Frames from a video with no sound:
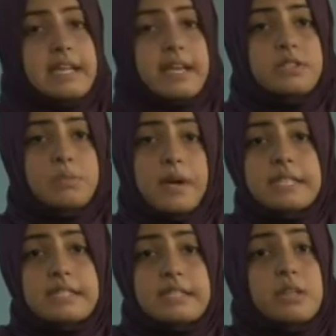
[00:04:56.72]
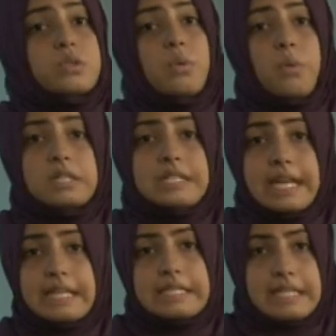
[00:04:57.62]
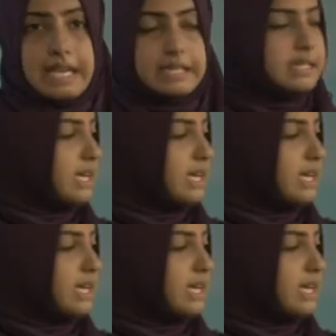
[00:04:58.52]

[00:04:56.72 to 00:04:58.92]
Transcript: tense, present tense. So what tense it